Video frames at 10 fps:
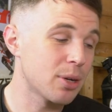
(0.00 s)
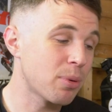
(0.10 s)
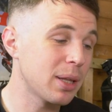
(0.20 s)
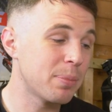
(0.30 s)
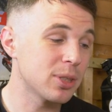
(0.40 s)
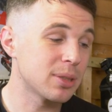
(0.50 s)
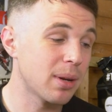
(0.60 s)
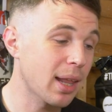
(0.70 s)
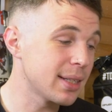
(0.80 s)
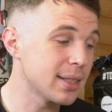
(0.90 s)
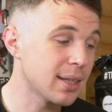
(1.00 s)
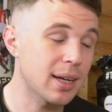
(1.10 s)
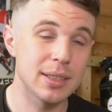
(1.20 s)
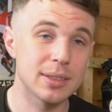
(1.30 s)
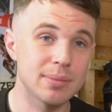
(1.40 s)
I'd probably put some lighter
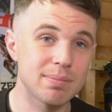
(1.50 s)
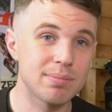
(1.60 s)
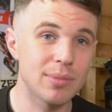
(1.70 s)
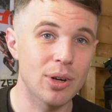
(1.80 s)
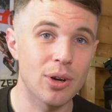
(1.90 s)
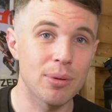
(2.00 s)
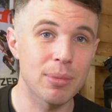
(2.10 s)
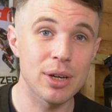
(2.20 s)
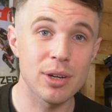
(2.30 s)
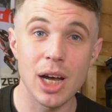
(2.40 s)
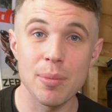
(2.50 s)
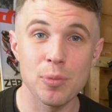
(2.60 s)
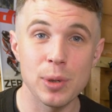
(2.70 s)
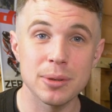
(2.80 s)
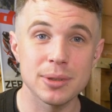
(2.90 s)
tires on my
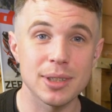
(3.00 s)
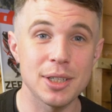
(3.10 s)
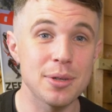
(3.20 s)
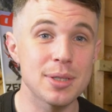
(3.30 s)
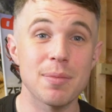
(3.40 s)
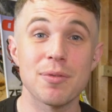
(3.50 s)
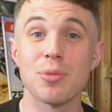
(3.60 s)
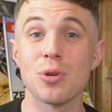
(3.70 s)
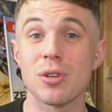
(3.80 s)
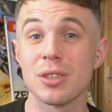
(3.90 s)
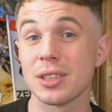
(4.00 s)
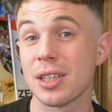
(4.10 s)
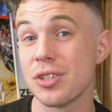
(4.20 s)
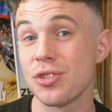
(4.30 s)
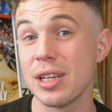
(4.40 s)
carbon wheels and use them for more
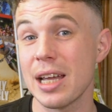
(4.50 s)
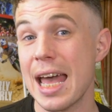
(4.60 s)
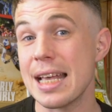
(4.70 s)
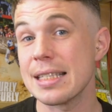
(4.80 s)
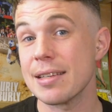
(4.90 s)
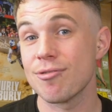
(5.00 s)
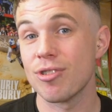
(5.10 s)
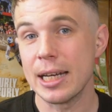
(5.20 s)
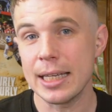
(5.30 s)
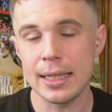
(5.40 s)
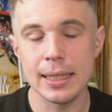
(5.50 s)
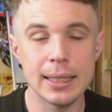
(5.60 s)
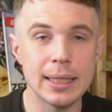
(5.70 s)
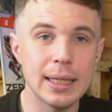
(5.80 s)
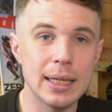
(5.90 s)
cross-country-esque riding.
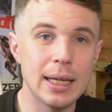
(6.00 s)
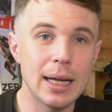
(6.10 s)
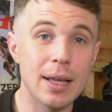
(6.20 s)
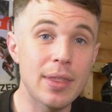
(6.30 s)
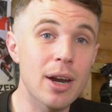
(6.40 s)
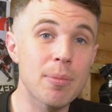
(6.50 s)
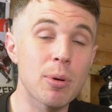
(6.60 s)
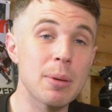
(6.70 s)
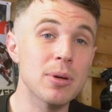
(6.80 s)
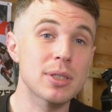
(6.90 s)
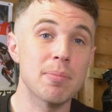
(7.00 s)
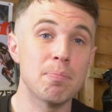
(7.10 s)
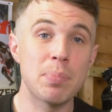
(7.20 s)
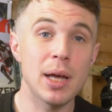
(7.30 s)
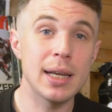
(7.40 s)
And then I'd probably put
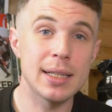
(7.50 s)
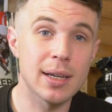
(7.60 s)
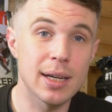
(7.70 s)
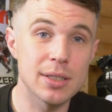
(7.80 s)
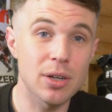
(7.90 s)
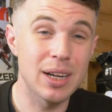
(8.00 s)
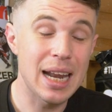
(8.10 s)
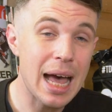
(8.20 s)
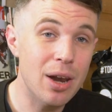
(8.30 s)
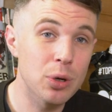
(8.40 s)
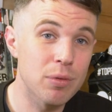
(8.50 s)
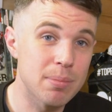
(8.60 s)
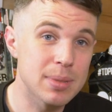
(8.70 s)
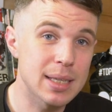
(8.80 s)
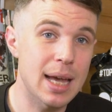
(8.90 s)
some burly tires on an alloy
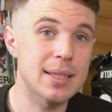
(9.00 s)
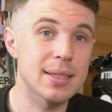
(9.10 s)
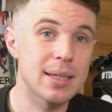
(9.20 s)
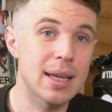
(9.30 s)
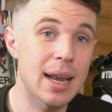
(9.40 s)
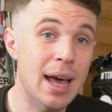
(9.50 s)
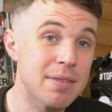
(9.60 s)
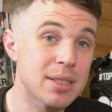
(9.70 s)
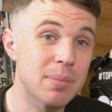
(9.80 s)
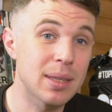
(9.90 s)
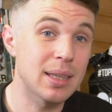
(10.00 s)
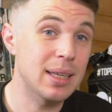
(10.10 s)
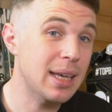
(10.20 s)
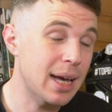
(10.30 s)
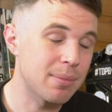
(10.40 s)
rim set and have something
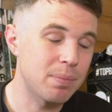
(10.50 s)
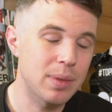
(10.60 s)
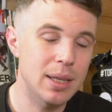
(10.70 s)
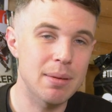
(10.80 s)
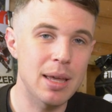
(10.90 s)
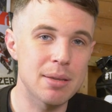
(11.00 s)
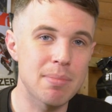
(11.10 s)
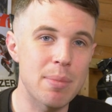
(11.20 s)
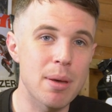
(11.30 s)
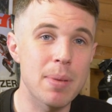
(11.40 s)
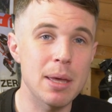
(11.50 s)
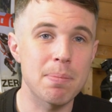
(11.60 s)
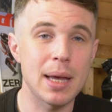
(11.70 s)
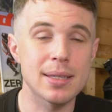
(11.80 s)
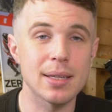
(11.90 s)
that, yeah, is maybe a
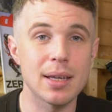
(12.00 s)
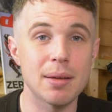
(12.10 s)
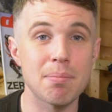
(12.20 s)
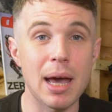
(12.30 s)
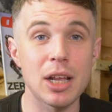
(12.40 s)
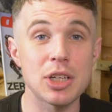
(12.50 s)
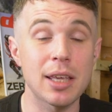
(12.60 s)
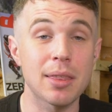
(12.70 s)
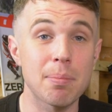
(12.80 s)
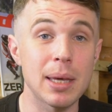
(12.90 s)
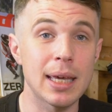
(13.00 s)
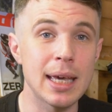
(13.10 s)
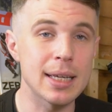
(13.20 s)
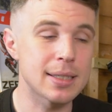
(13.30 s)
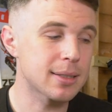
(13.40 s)
bit better at managing the big
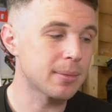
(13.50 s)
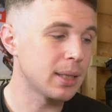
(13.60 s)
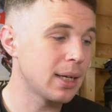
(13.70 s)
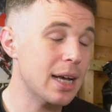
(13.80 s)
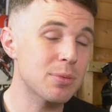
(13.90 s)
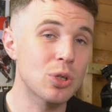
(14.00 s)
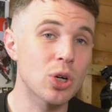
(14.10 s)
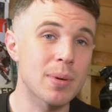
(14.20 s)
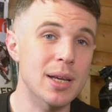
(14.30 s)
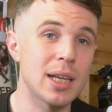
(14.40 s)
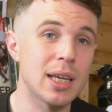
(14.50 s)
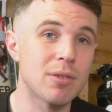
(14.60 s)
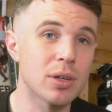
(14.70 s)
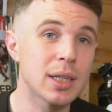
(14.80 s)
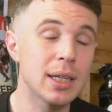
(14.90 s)
hits. As we talked about
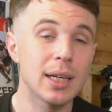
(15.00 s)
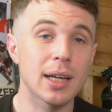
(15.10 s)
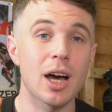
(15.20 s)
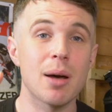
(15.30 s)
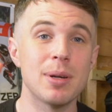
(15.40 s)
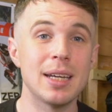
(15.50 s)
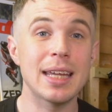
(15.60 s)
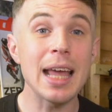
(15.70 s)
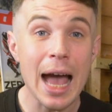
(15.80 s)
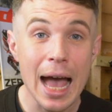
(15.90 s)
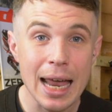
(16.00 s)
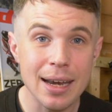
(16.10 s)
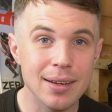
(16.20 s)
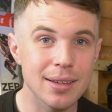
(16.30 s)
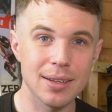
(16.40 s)
earlier on, carbon
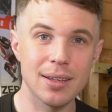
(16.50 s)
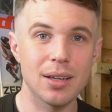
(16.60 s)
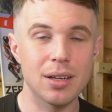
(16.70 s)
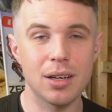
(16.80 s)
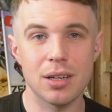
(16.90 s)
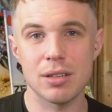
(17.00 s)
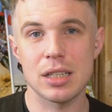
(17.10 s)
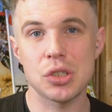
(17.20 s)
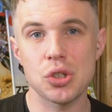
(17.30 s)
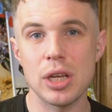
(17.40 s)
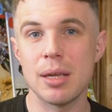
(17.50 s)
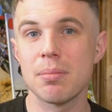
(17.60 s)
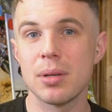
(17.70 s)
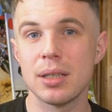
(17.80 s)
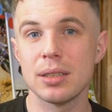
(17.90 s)
can, under
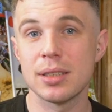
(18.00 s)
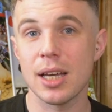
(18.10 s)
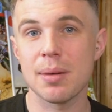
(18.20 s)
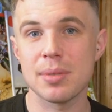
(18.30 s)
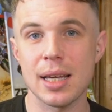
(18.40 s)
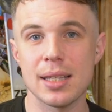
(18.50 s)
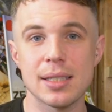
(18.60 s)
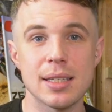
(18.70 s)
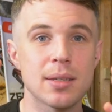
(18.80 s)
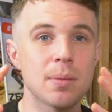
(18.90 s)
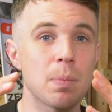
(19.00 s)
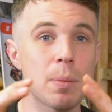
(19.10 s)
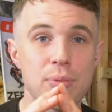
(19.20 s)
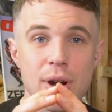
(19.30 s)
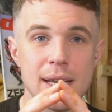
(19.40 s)
extreme circumstances,
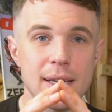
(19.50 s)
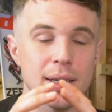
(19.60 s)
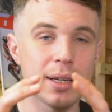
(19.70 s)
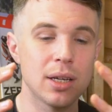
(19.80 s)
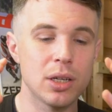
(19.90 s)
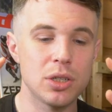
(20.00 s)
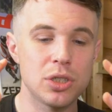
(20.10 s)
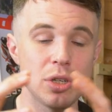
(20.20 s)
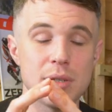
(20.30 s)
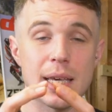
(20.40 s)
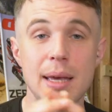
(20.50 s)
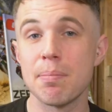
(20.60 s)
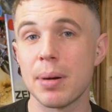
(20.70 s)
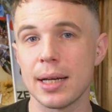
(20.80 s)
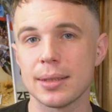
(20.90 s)
break due to
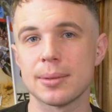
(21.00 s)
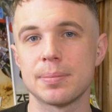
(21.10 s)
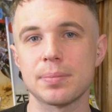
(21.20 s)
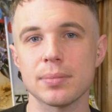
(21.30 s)
impact.